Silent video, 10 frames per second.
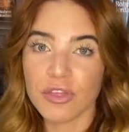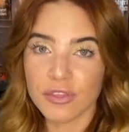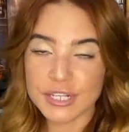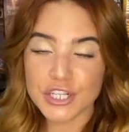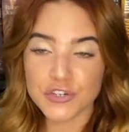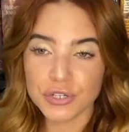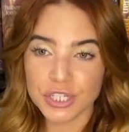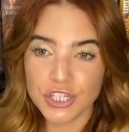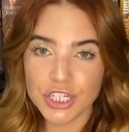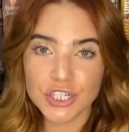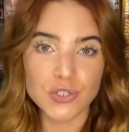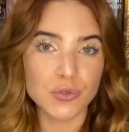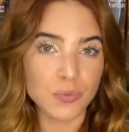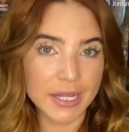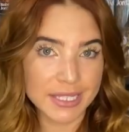this trilogy to the
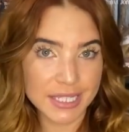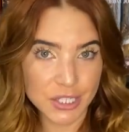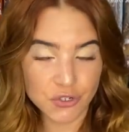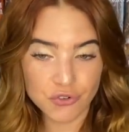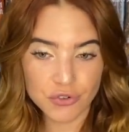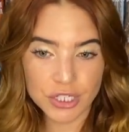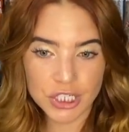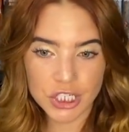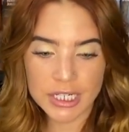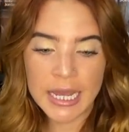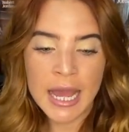Red Sister trilogy